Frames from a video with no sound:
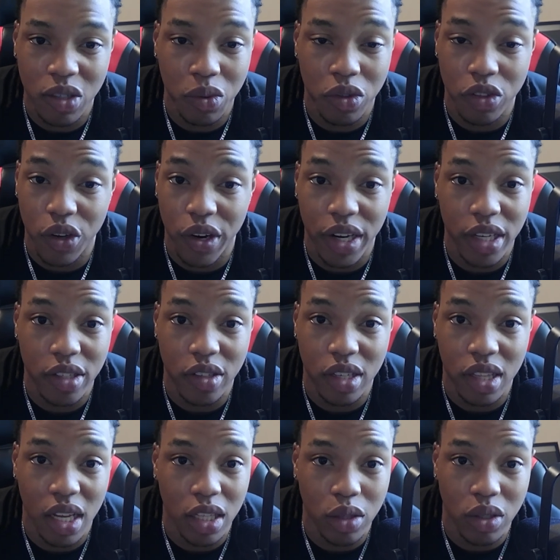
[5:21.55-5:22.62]
It was
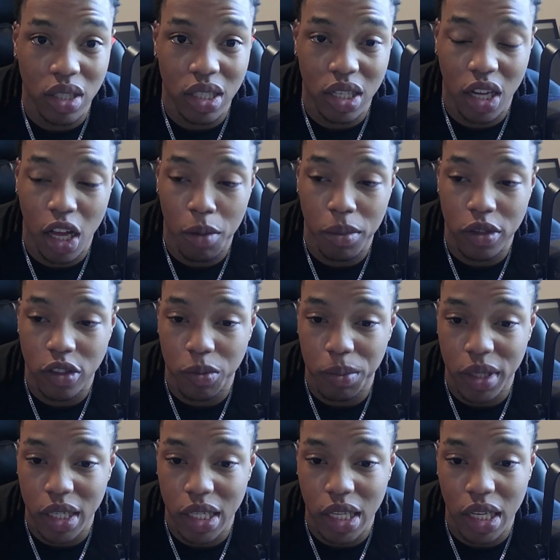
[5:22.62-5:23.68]
crazy, like three in the comments.
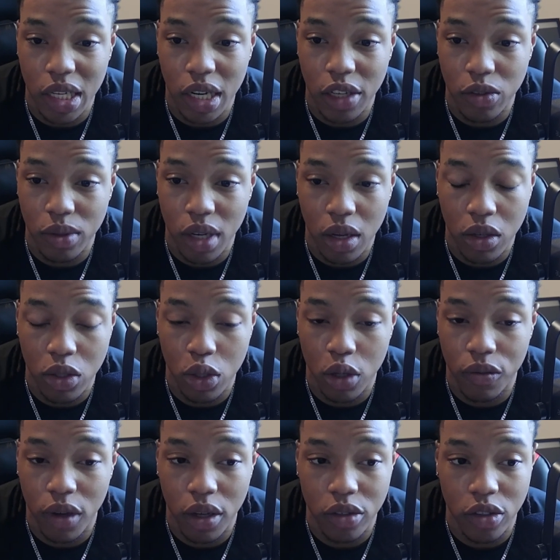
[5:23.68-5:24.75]
But yeah, that's what I would do
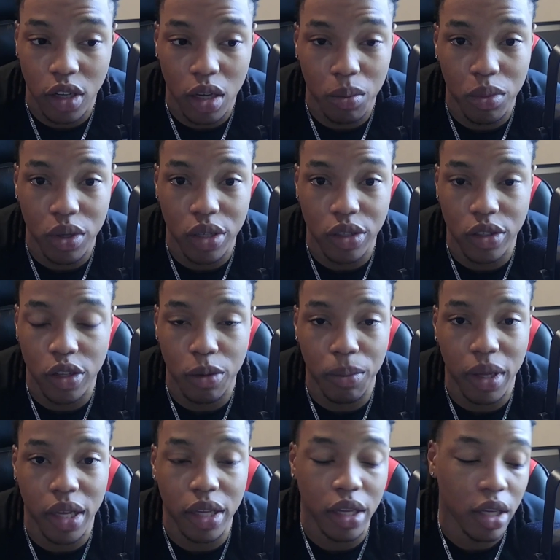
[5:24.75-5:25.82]
if I was y'all boys, though,
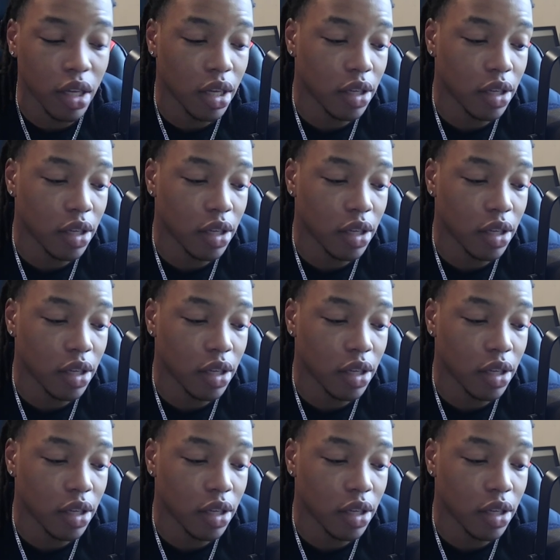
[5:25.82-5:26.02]
man.